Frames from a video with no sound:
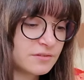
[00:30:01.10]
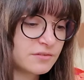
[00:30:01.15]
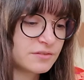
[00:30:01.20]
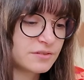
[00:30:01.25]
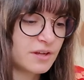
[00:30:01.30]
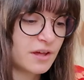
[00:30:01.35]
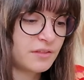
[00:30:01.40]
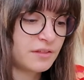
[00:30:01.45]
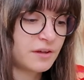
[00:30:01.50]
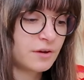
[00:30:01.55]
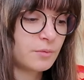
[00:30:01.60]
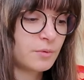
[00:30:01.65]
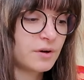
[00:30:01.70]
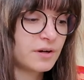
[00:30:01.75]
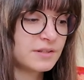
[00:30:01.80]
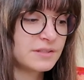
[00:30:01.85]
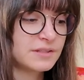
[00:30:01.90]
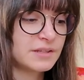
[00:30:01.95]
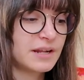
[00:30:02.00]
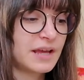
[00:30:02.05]
there's nothing
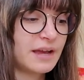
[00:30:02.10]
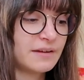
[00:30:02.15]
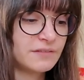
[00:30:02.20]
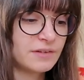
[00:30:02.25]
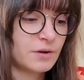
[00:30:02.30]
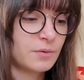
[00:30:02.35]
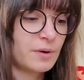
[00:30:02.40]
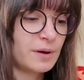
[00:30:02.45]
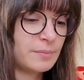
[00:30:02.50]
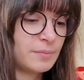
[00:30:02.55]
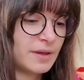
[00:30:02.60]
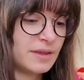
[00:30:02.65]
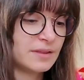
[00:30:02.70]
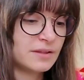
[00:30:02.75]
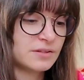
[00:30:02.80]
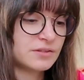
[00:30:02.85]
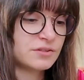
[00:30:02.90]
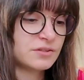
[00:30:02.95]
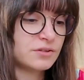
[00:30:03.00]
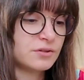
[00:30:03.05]
worse than having a wet
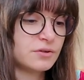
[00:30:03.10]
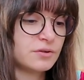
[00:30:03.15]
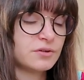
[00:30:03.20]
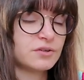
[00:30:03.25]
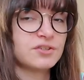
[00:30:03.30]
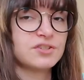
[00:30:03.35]
bathing suit,